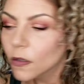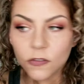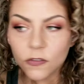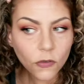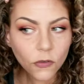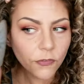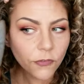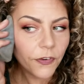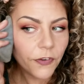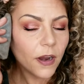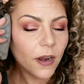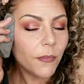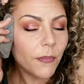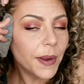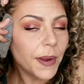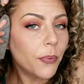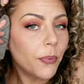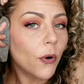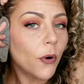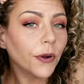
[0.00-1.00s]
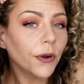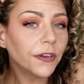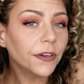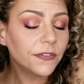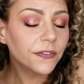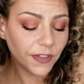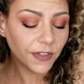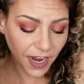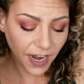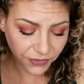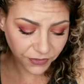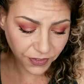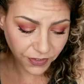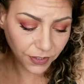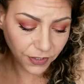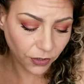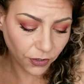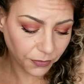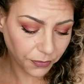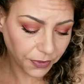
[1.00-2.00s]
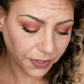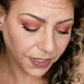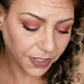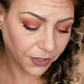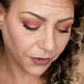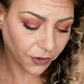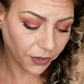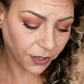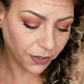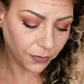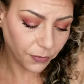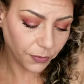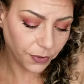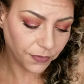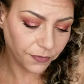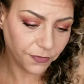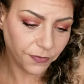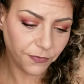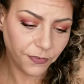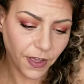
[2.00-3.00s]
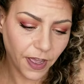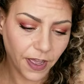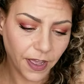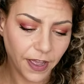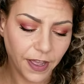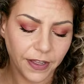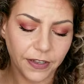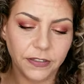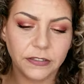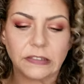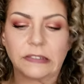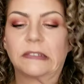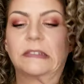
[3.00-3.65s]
So far, my pores actually look really good. We've, uh,